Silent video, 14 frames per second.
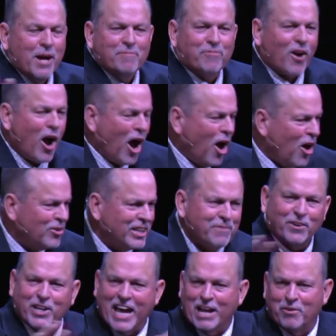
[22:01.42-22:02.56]
for all
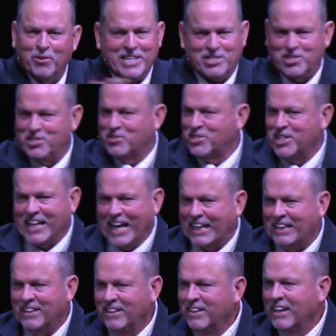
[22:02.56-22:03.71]
different kind of reasons today.
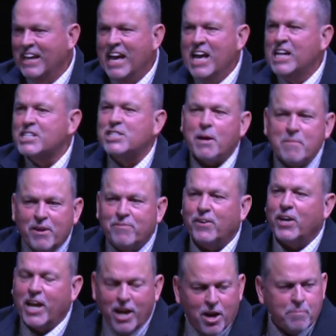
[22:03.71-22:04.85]
Some of you
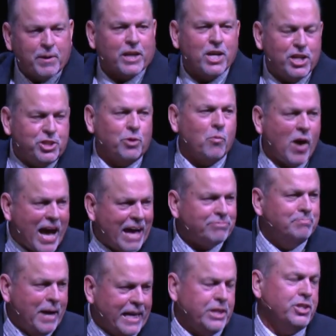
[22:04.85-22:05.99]
here because your wife
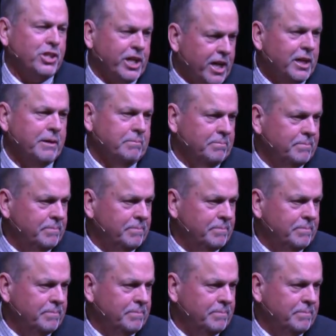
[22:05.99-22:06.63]
made you come.